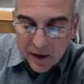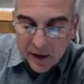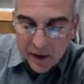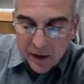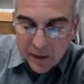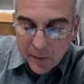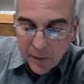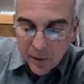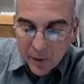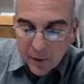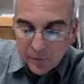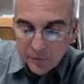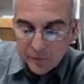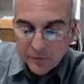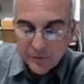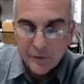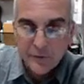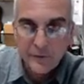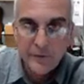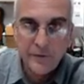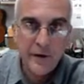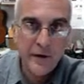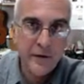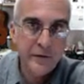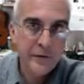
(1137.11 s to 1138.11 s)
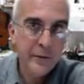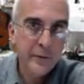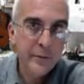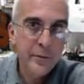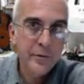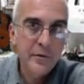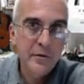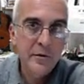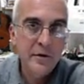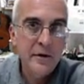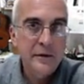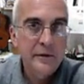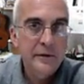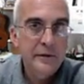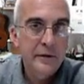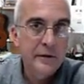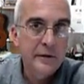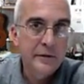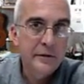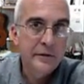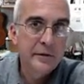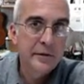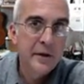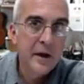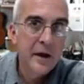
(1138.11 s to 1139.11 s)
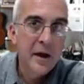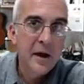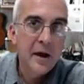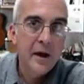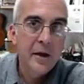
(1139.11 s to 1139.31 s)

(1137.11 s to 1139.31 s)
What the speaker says: emotional facial paresis.